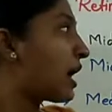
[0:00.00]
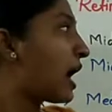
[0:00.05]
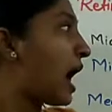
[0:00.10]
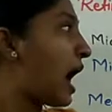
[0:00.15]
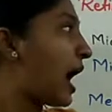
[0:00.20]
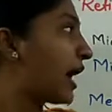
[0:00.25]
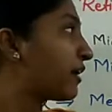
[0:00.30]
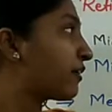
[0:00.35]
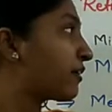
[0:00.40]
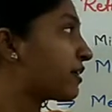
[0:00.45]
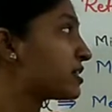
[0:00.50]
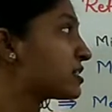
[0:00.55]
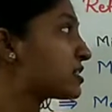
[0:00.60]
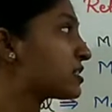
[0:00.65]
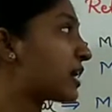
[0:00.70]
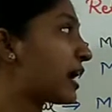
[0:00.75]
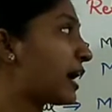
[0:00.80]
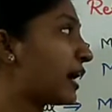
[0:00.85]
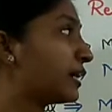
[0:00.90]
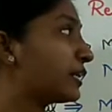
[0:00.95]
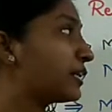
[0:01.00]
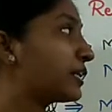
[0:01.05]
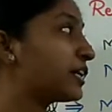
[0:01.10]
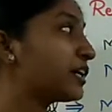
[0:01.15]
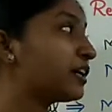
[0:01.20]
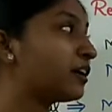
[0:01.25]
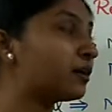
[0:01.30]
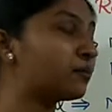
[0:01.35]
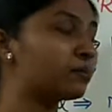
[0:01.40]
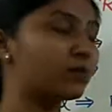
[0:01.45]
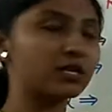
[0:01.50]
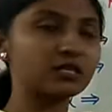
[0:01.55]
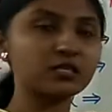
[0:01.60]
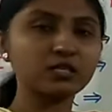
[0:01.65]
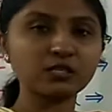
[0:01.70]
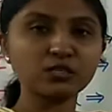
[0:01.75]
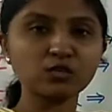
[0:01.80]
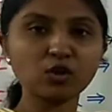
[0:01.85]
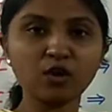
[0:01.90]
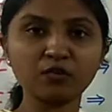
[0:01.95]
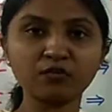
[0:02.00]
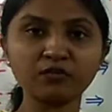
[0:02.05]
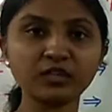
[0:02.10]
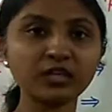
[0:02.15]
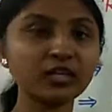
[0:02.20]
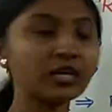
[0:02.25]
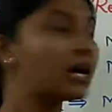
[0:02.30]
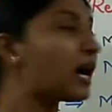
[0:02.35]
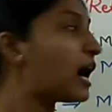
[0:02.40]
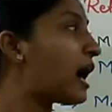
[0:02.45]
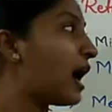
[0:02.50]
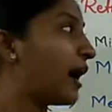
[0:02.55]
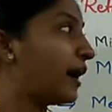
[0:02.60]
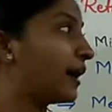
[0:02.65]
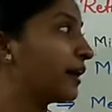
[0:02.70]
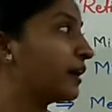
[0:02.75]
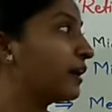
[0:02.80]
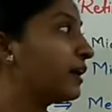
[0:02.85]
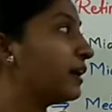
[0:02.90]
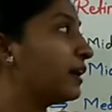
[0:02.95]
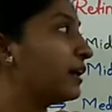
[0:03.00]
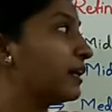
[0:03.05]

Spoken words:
iris and tear muscles of the eye.